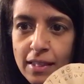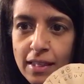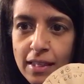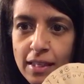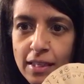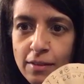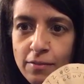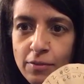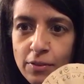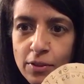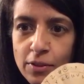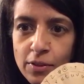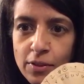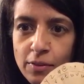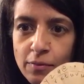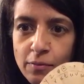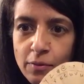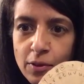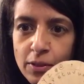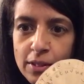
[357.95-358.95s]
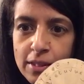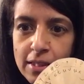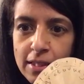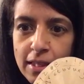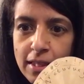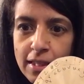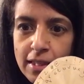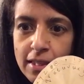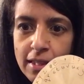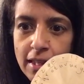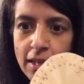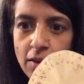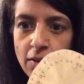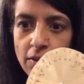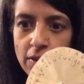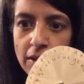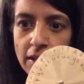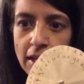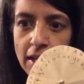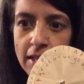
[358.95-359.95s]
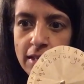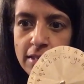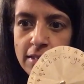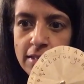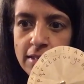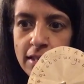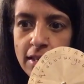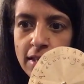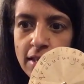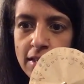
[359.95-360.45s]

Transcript: even write it in the other case.